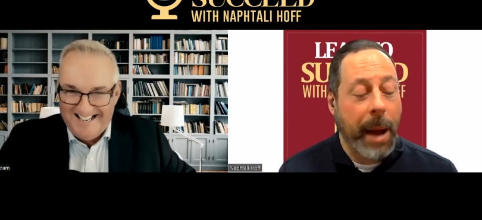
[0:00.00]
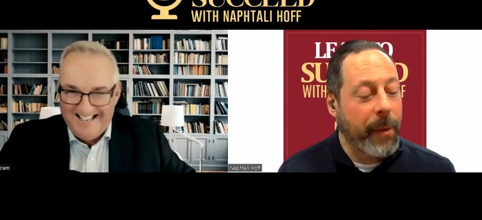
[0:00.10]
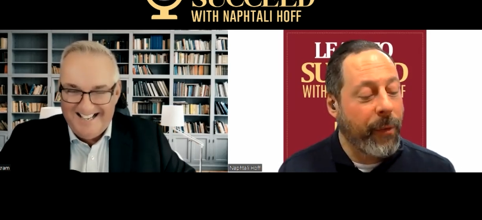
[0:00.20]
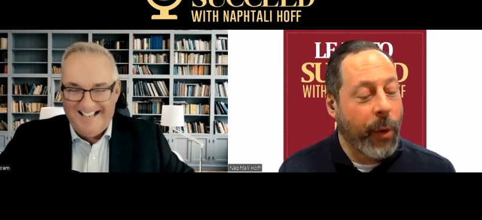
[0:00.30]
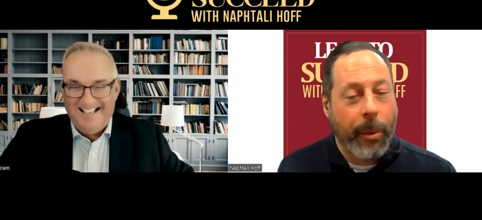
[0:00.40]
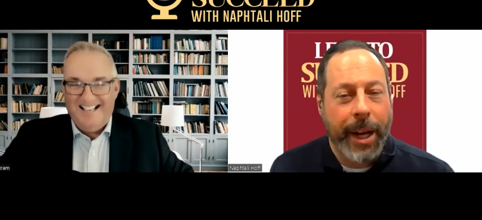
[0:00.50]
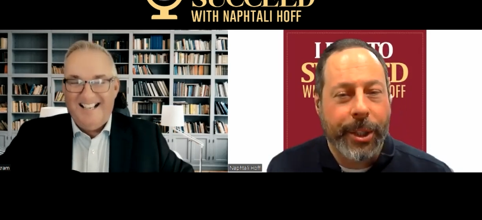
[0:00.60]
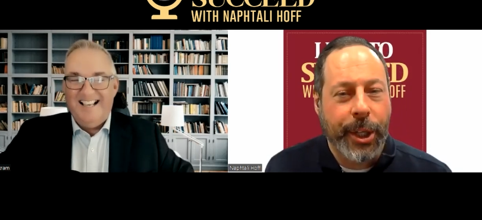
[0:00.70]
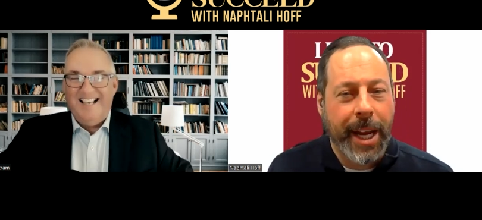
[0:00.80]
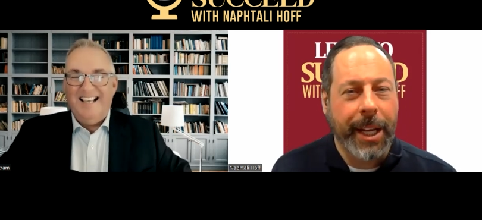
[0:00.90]
Speaker 1: I'm a former
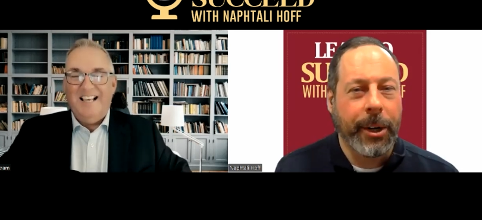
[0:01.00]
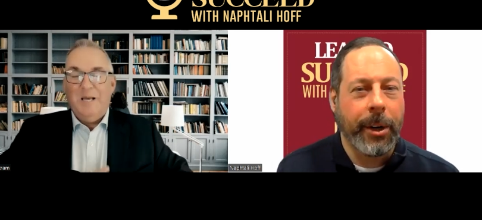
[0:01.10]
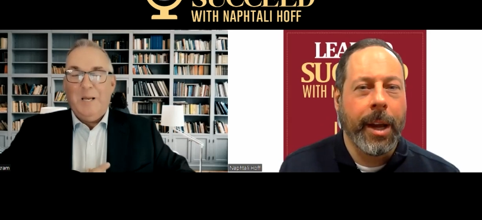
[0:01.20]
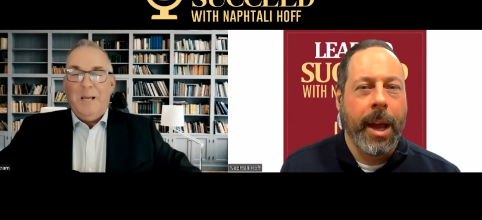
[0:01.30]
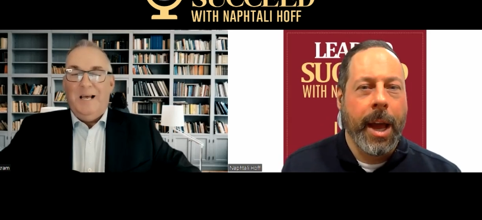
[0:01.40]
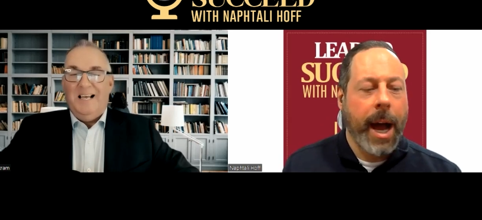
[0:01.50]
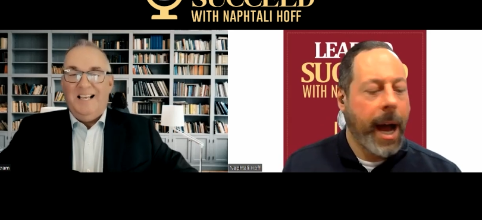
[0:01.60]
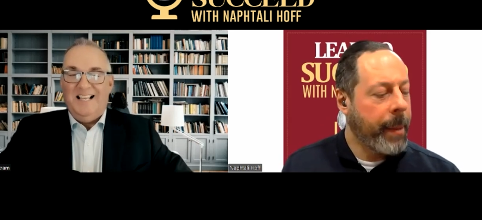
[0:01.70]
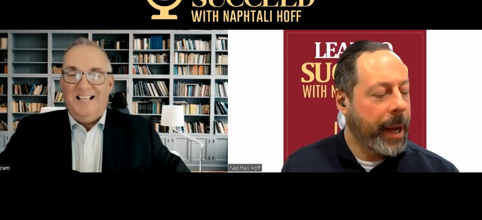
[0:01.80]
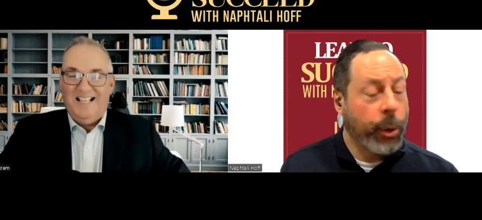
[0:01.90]
educator.
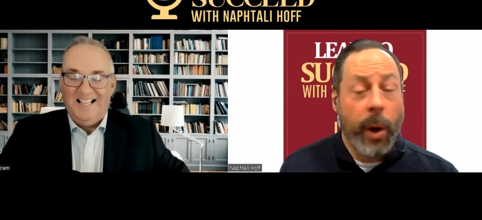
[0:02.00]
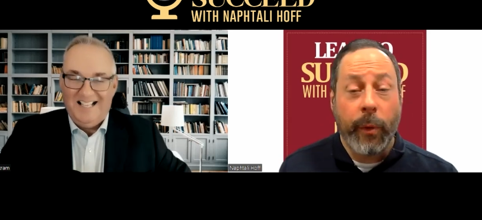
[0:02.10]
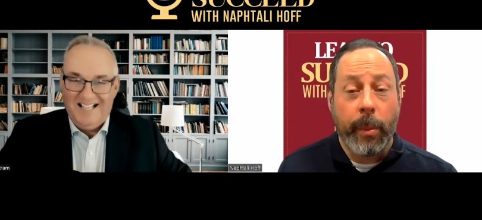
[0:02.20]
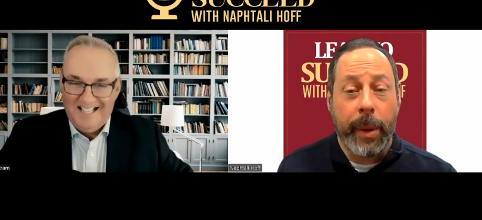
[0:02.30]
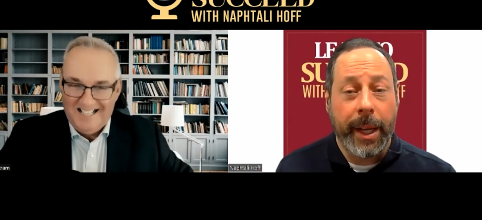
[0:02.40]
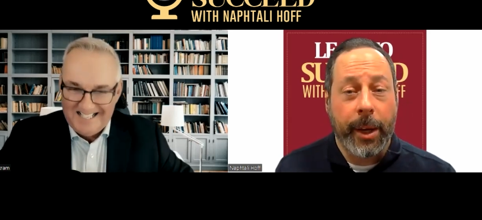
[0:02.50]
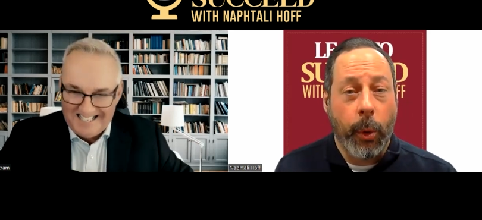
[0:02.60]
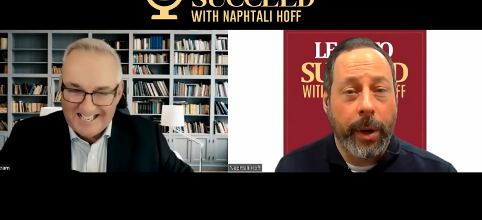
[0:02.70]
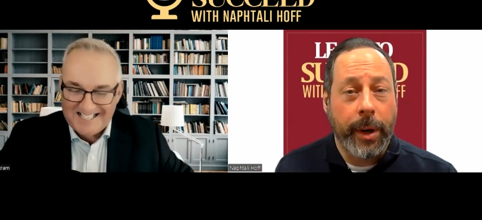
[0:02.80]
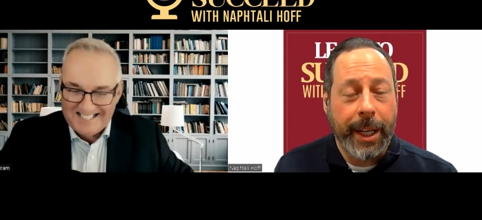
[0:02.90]
Um, I do have rabbinic yes.
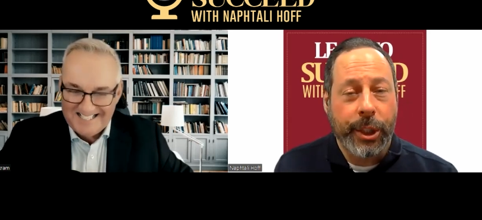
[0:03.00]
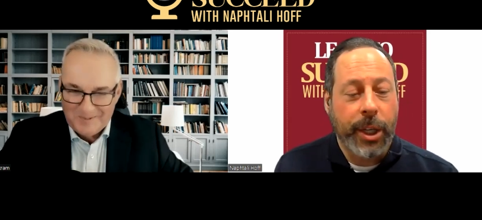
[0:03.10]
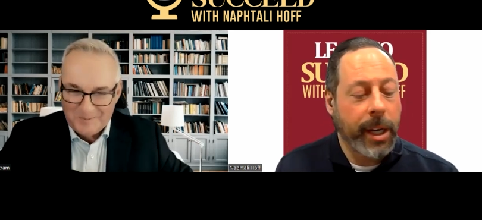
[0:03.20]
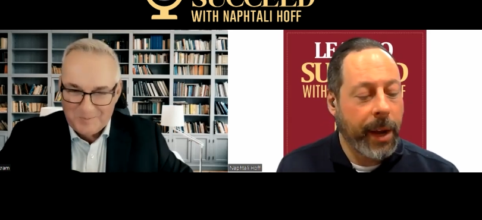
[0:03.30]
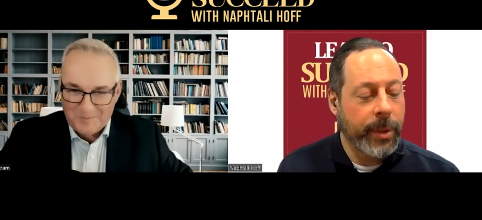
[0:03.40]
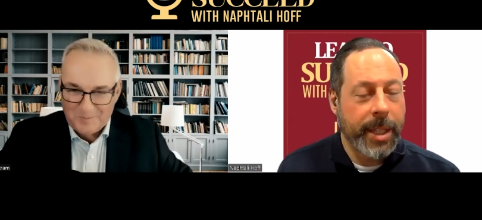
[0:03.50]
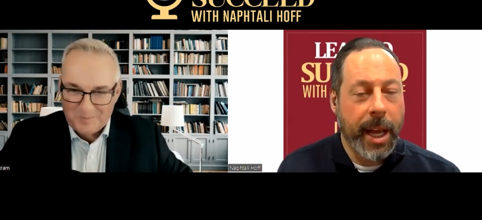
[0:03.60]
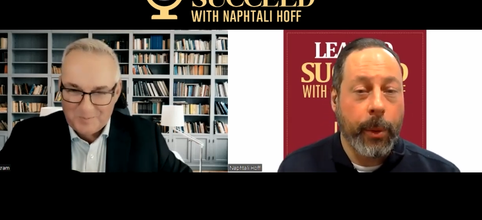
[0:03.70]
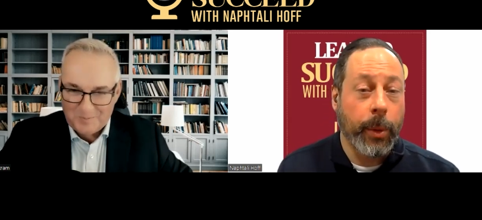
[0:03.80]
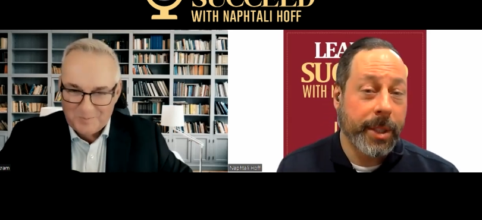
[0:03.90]
ordination. I was
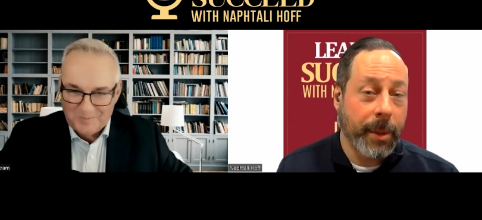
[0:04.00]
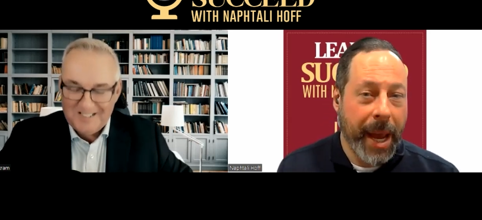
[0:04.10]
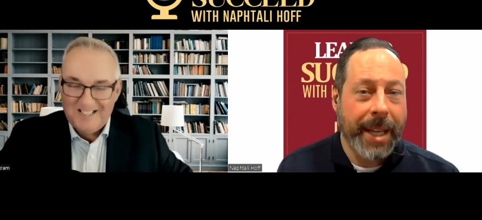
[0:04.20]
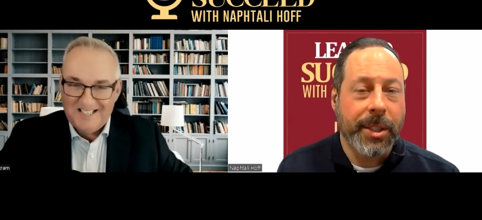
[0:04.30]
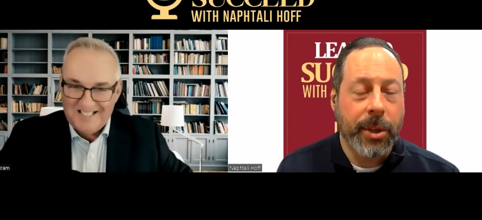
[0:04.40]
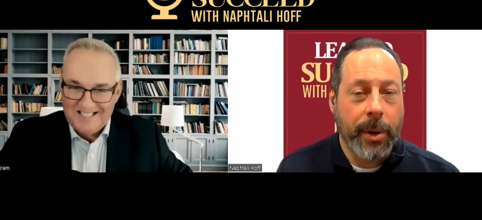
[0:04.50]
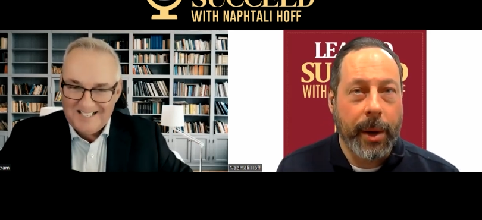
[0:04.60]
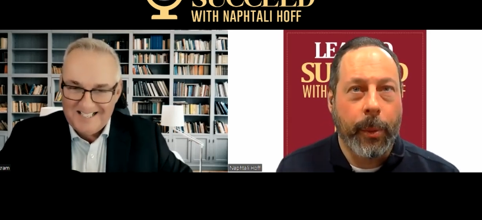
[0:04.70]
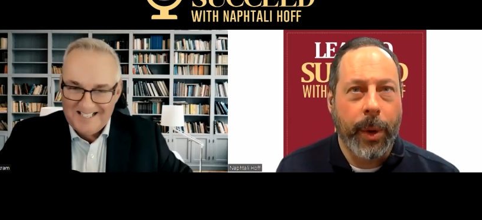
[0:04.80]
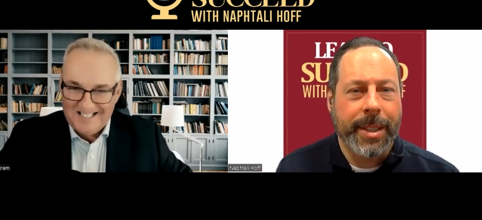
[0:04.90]
I wasn't a
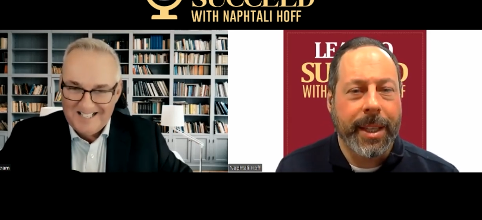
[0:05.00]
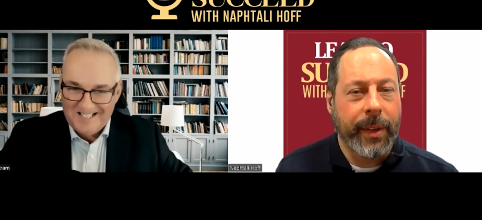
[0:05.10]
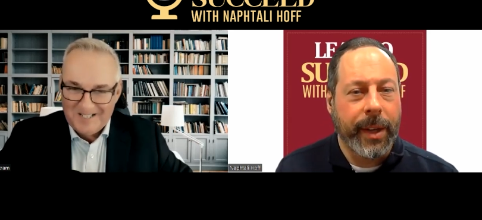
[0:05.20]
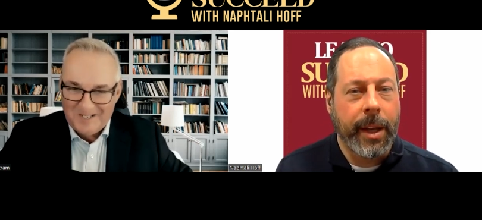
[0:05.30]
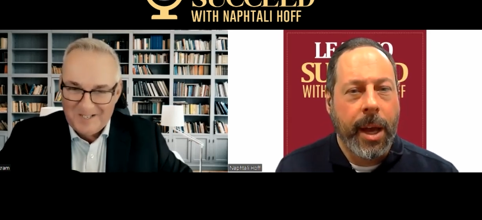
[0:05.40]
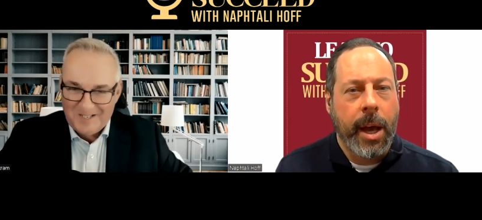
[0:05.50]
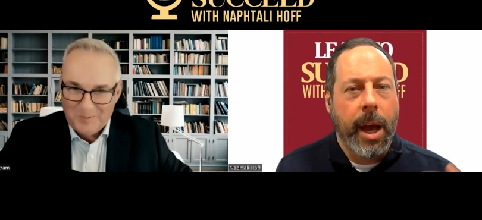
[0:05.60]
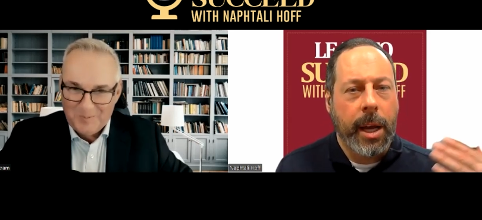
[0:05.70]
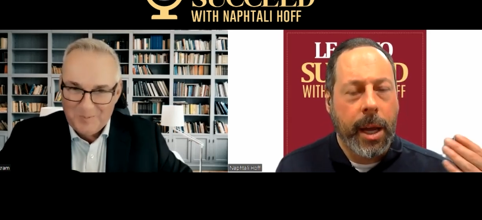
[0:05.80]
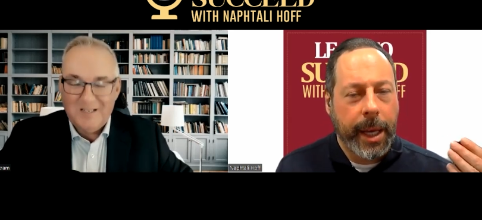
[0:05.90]
pastor. I wasn't even
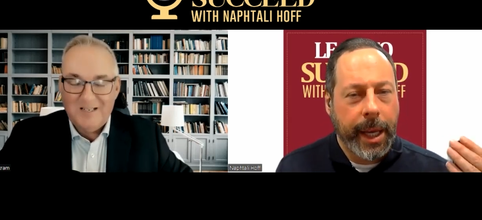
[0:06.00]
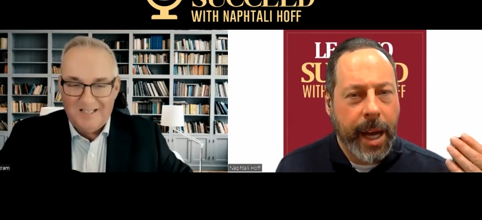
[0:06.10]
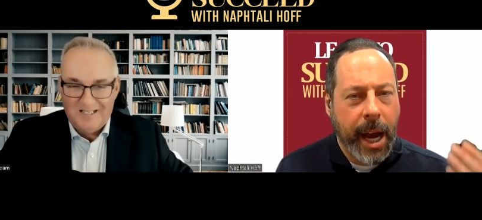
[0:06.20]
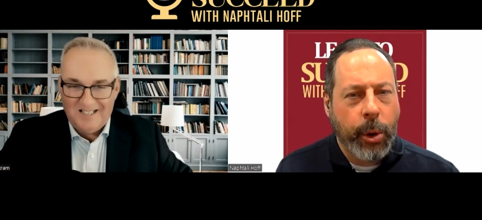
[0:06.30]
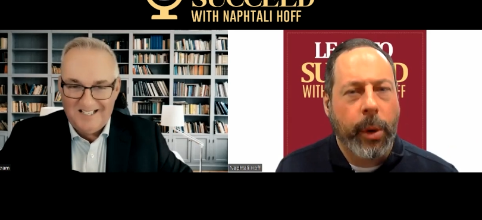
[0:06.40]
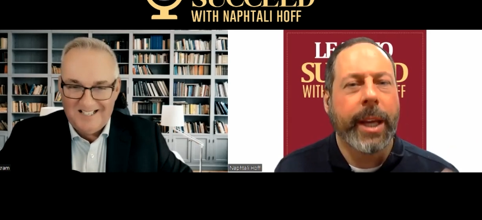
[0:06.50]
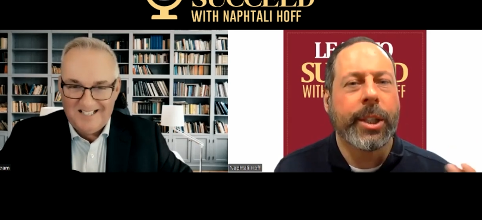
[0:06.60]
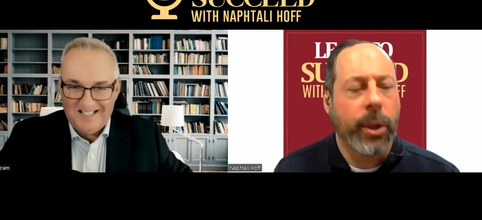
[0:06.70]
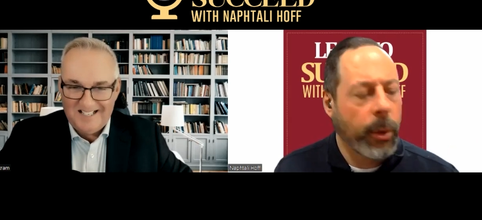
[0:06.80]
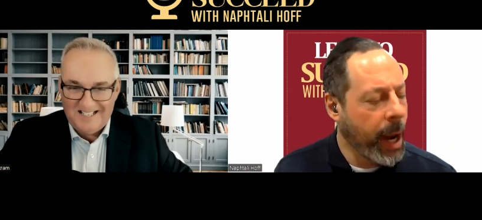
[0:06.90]
a, a,
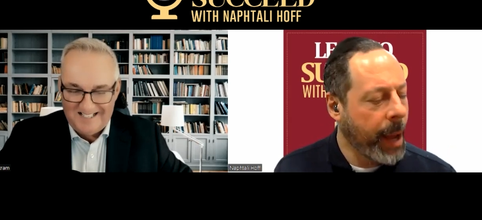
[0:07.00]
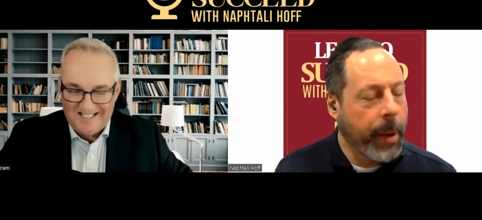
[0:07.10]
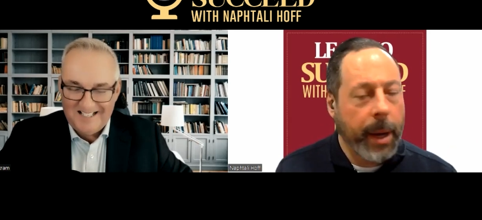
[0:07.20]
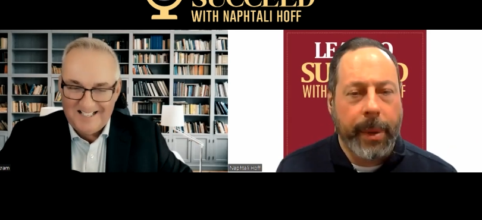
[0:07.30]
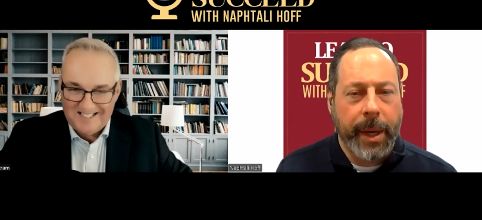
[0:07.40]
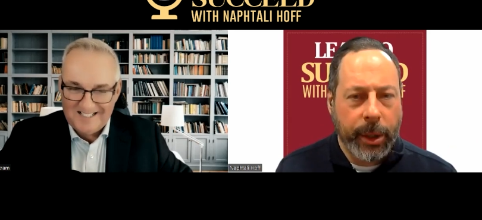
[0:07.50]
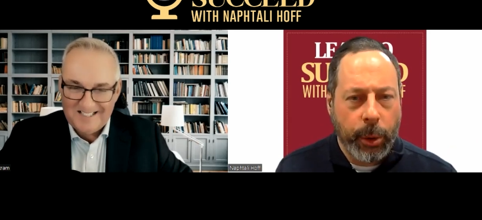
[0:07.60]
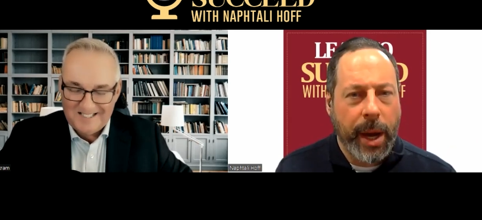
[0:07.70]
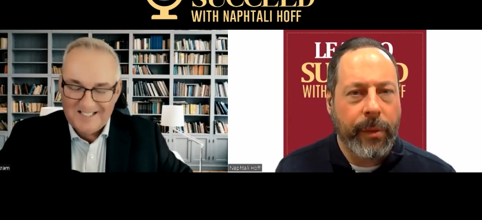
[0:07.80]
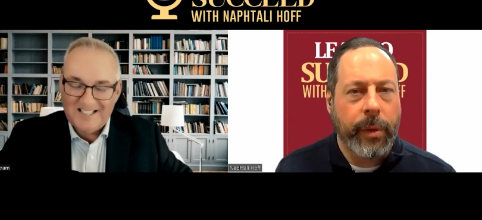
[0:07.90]
congregational rabbi, but I
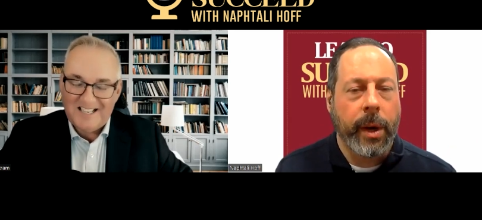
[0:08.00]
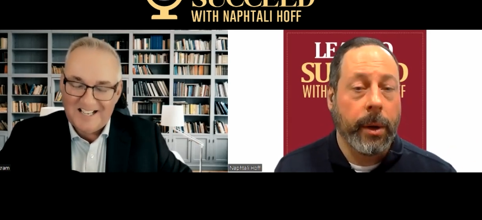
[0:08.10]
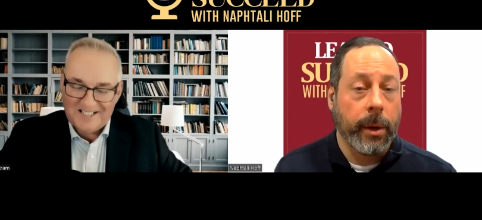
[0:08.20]
do have,